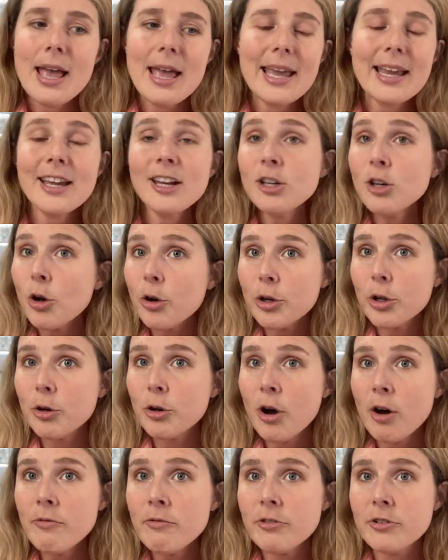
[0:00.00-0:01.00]
It can knock your
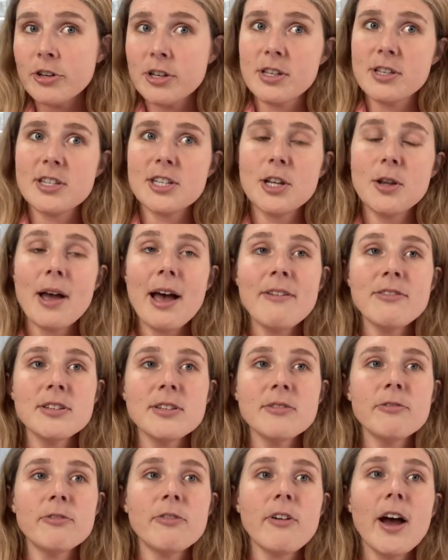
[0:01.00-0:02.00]
confidence, so you have
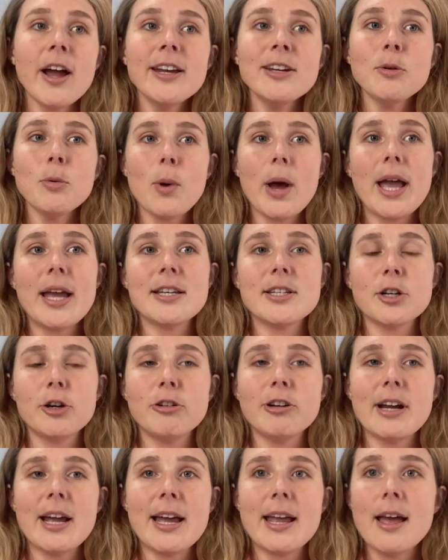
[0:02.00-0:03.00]
to find a way to
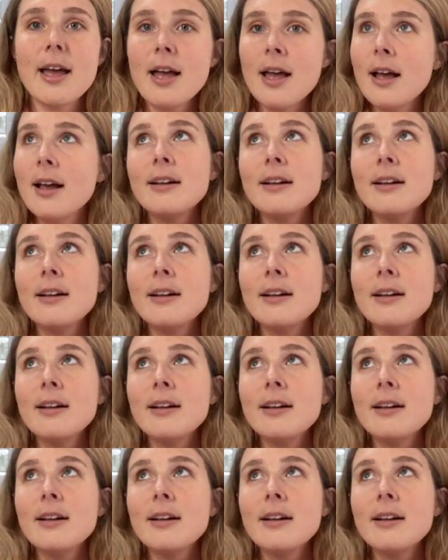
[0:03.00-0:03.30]
create,